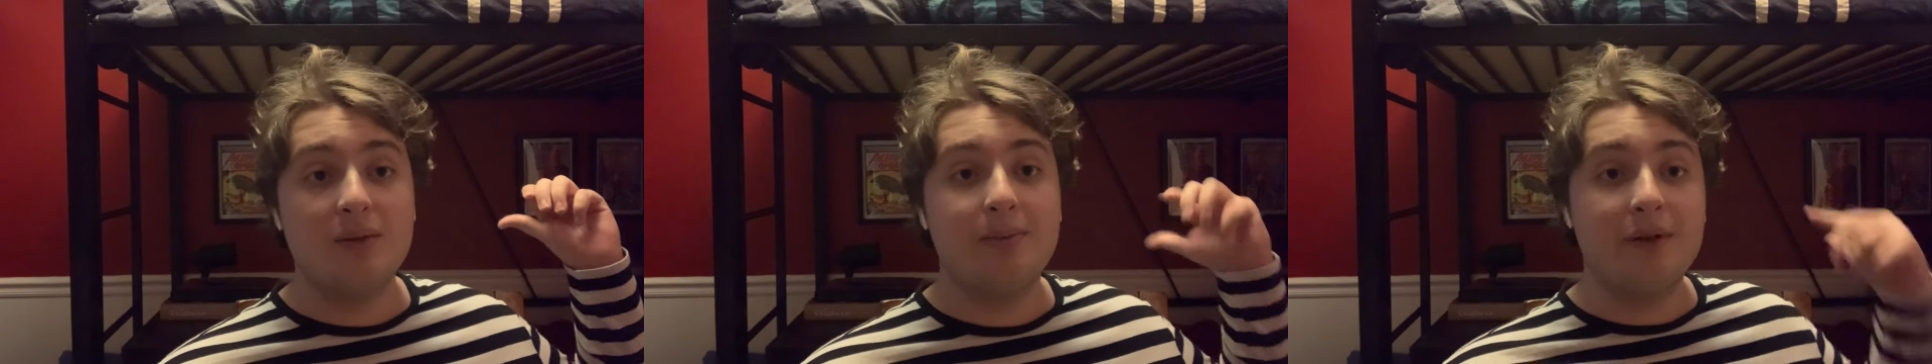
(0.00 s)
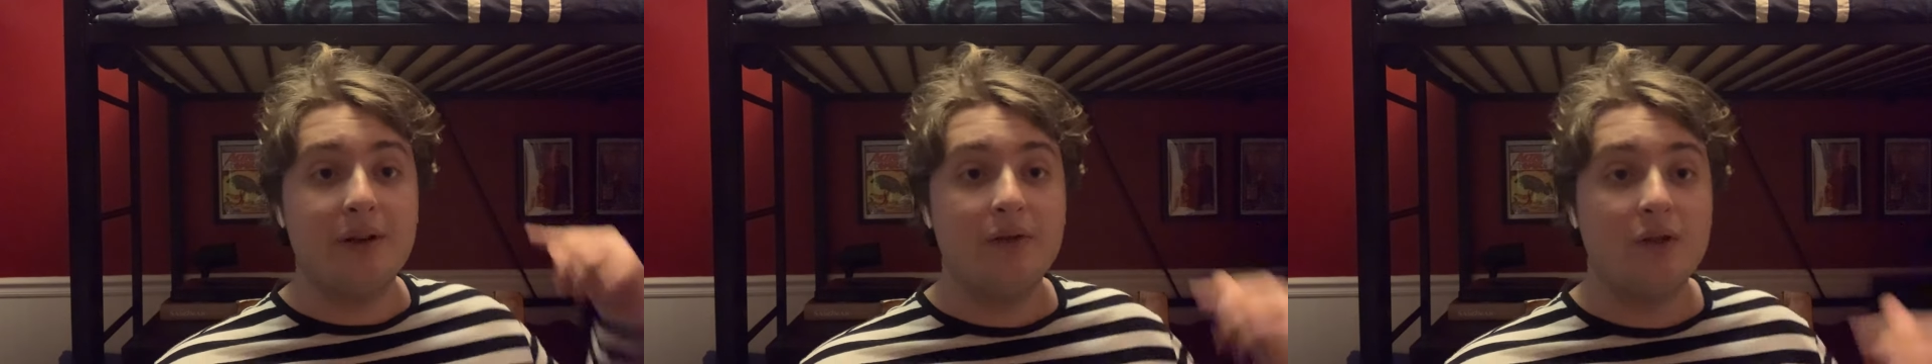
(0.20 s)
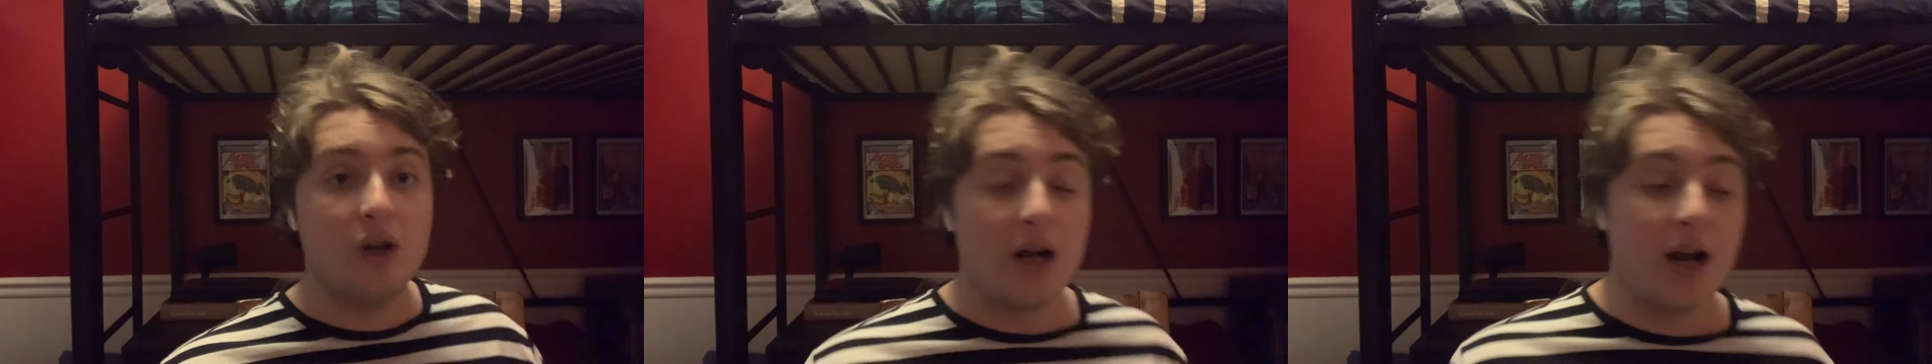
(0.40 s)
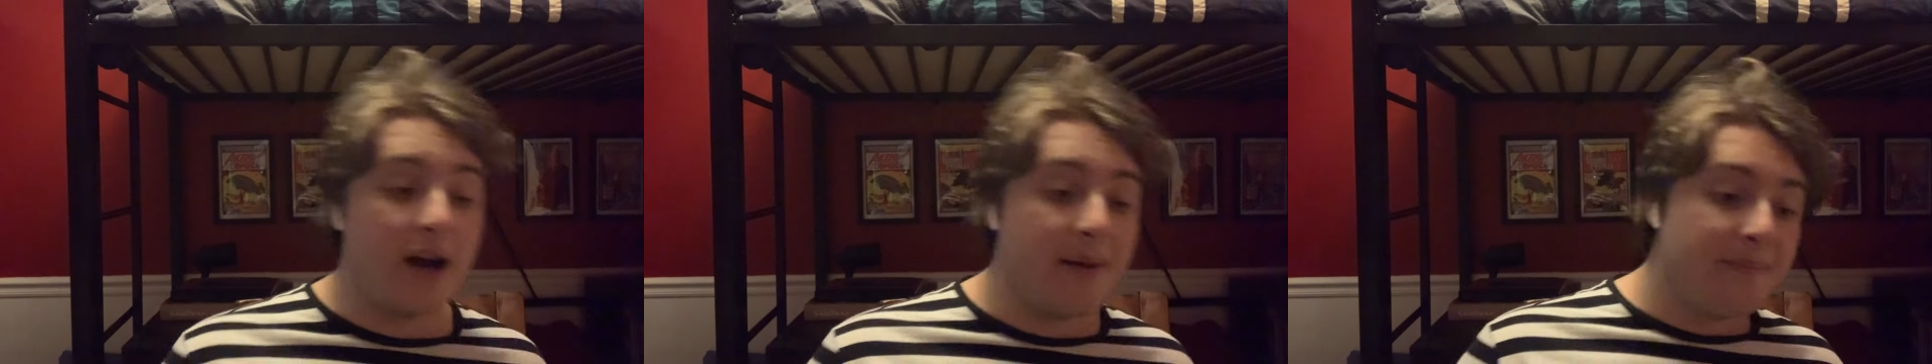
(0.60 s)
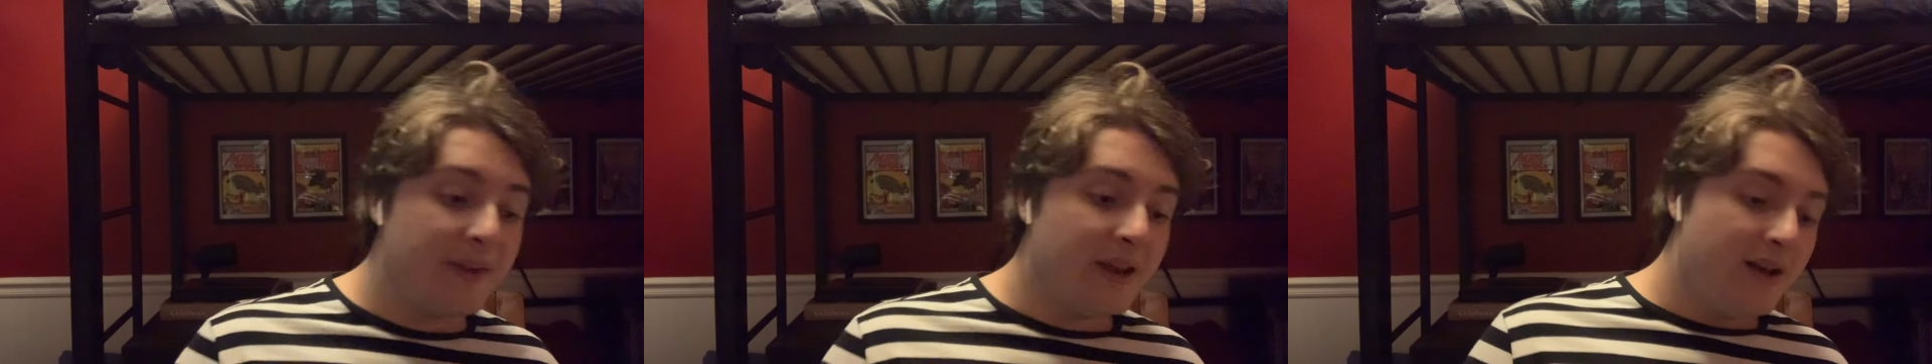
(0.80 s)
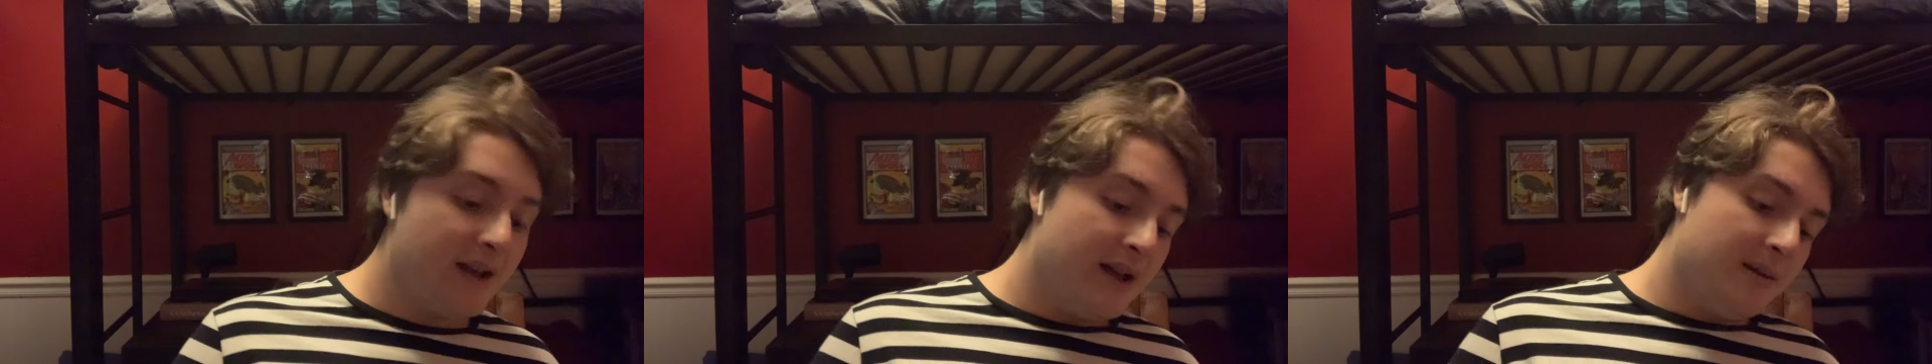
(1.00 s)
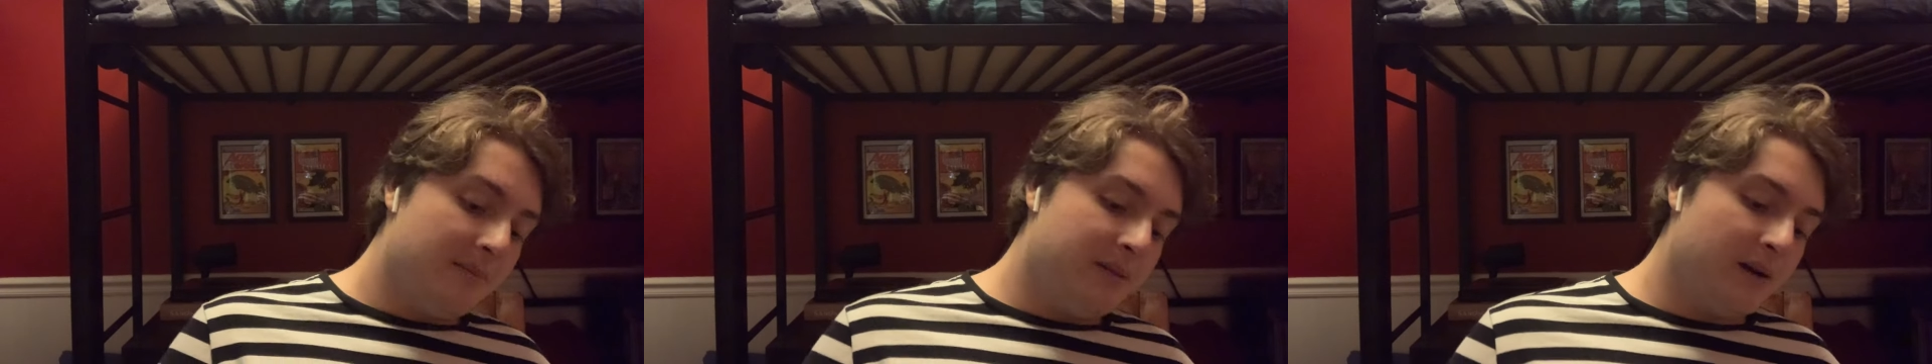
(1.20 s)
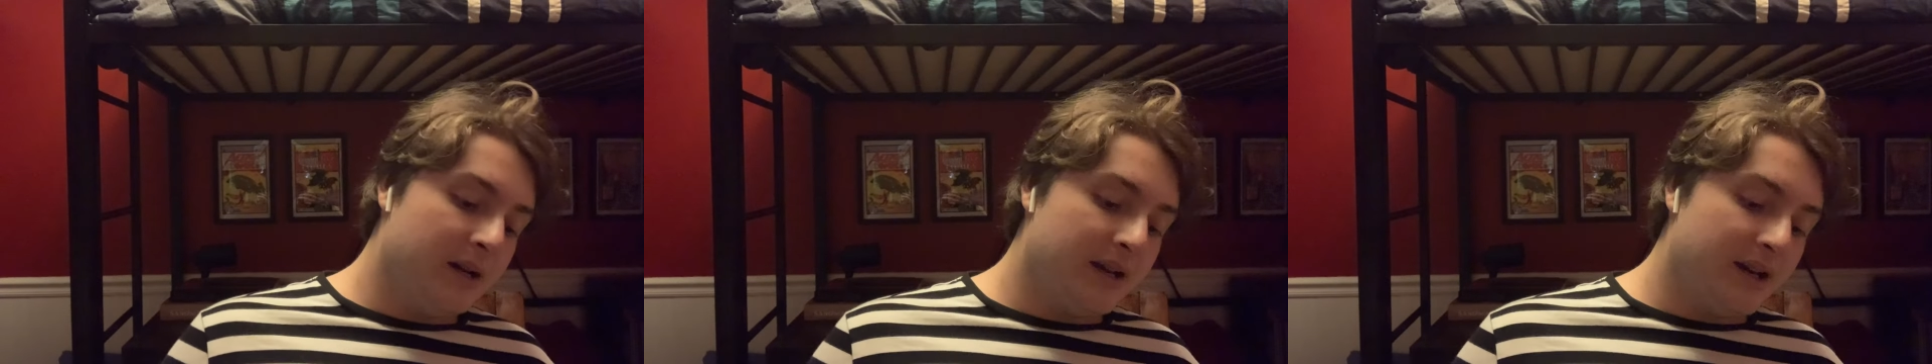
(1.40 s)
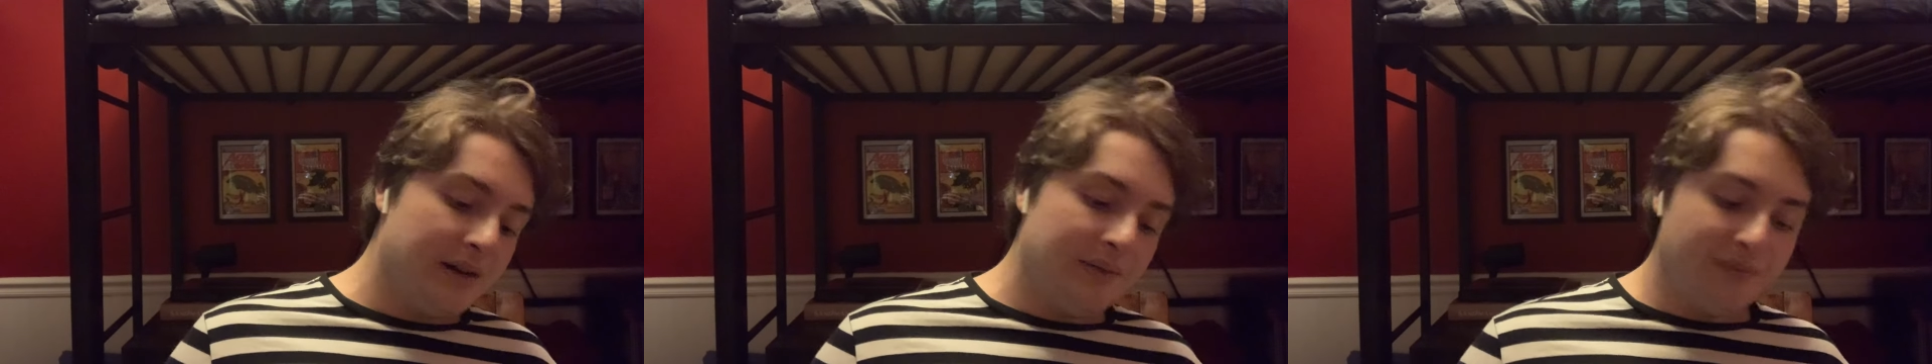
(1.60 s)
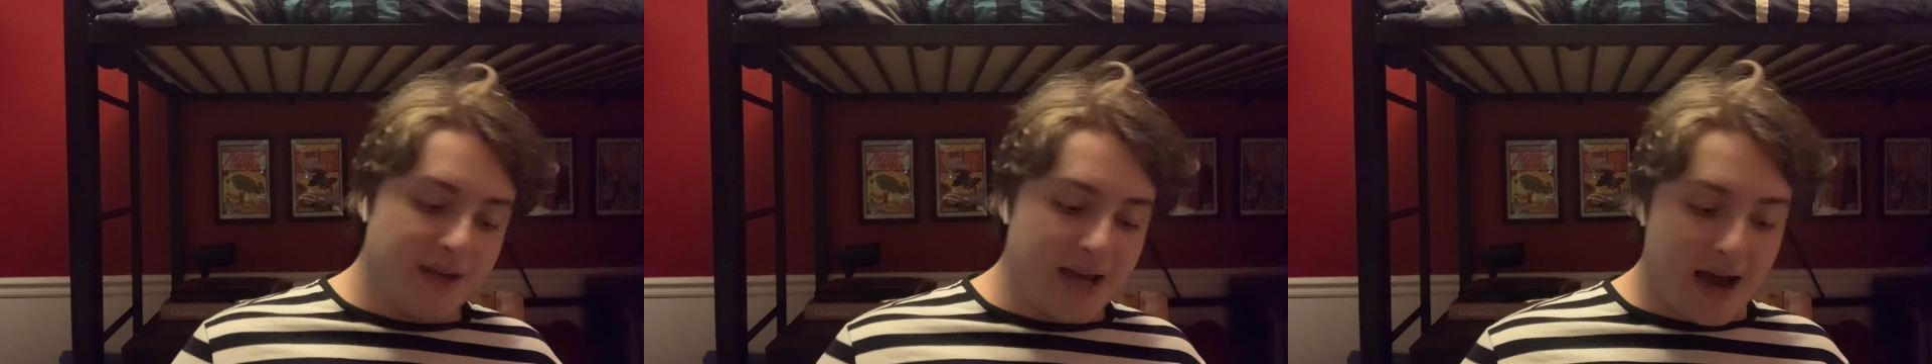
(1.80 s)
believe it or not.
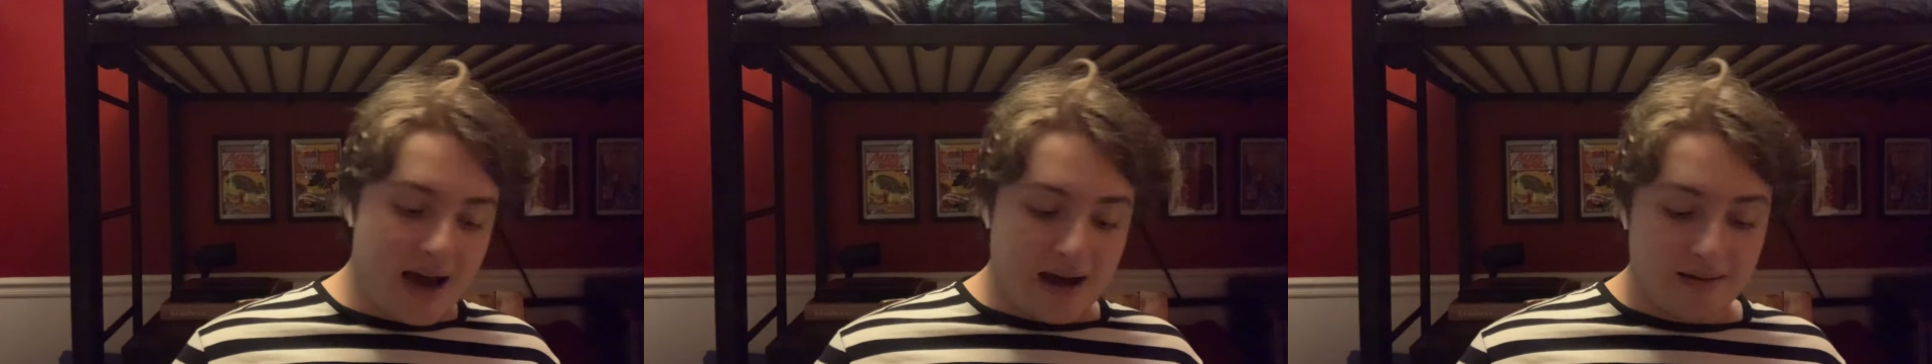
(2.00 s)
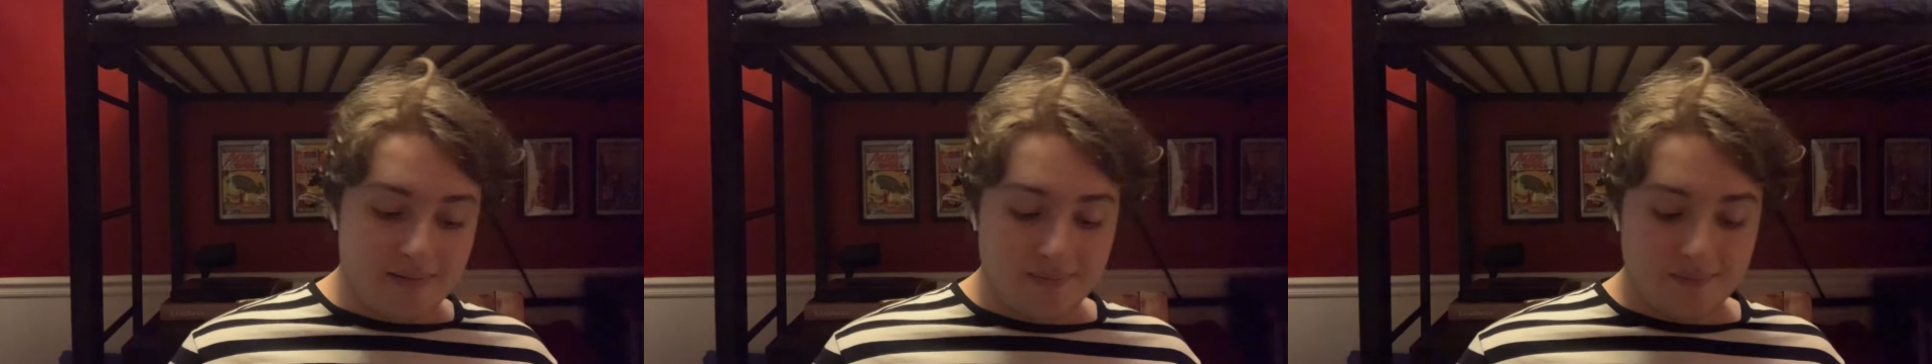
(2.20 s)
But yeah,